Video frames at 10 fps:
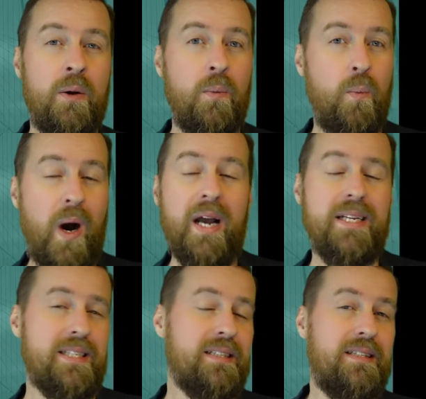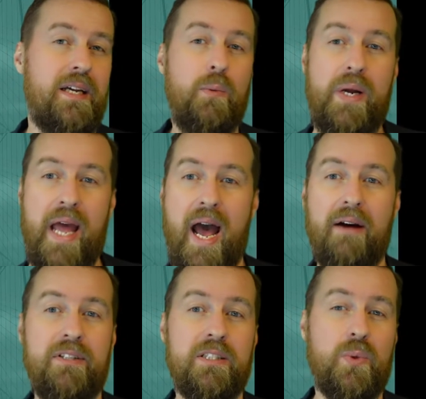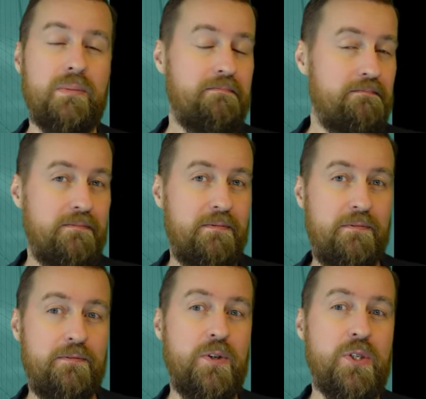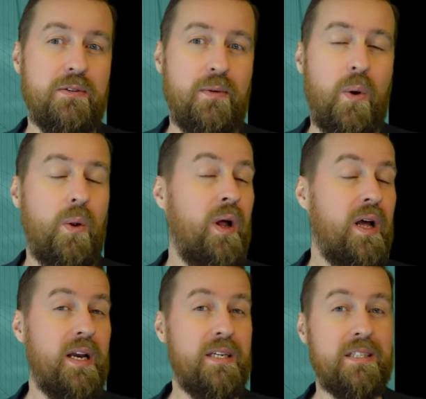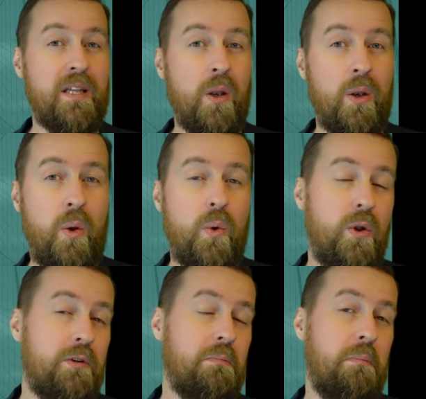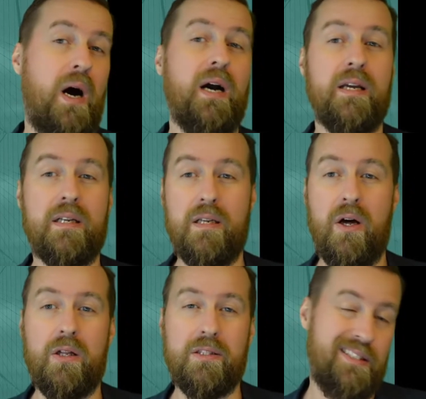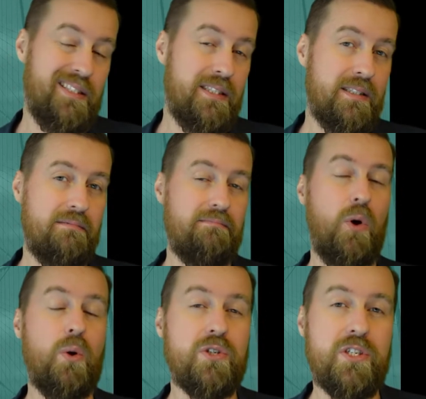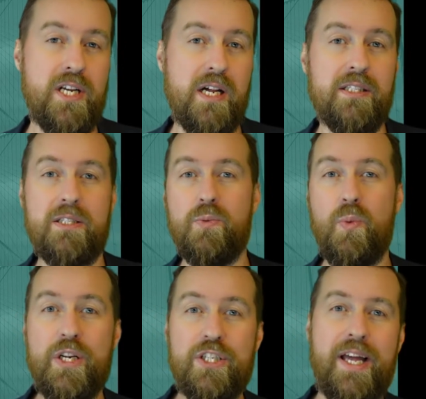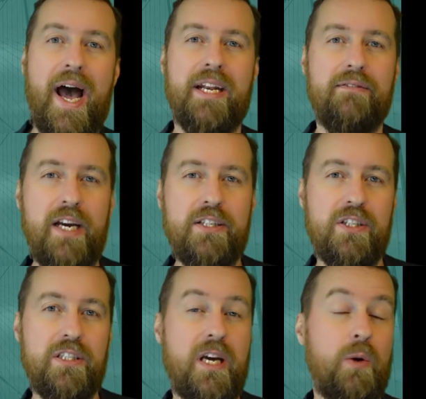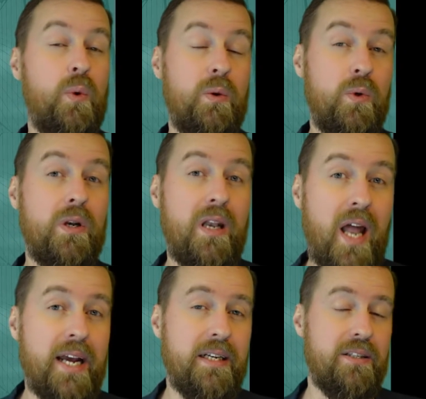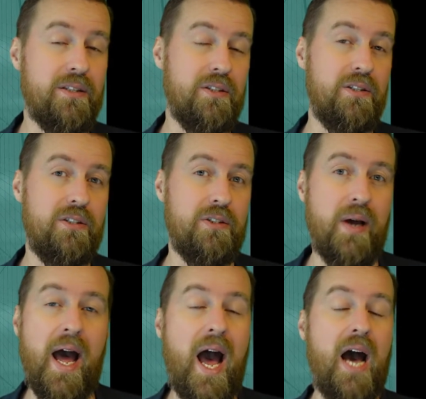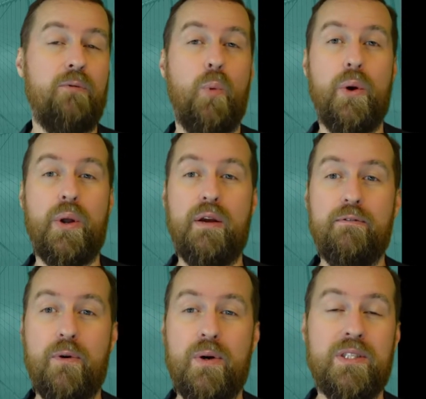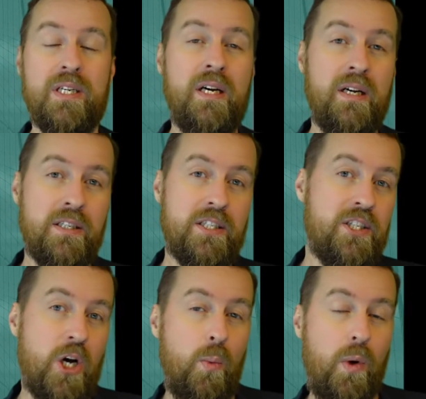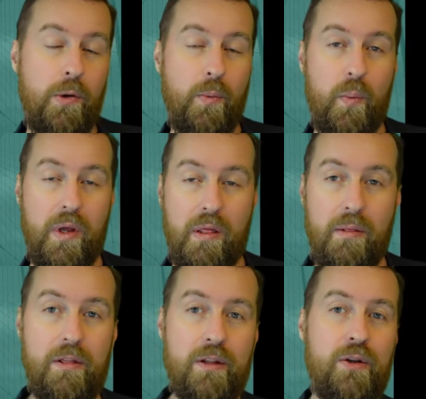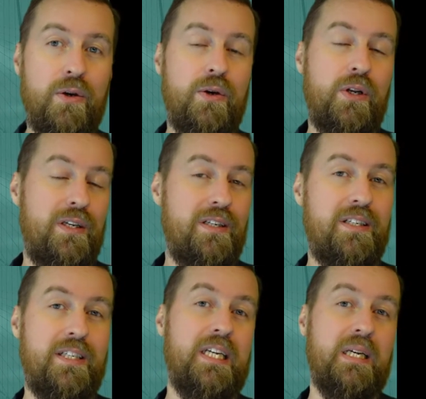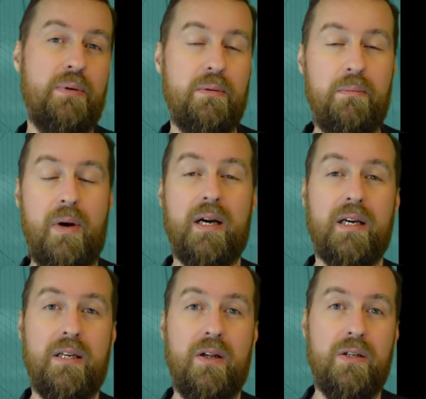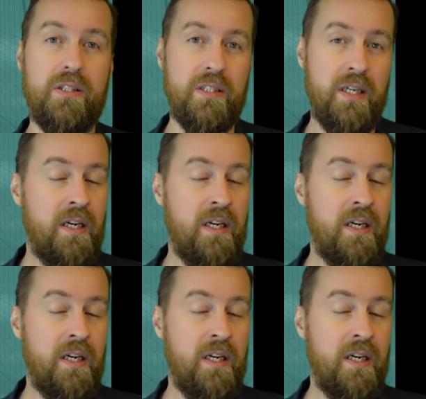Why is it that we have these? Well, first of all, it's the local market knowledge, and it also tells which kind of agents that we would like to have working for us. Someone with good, deep market knowledge.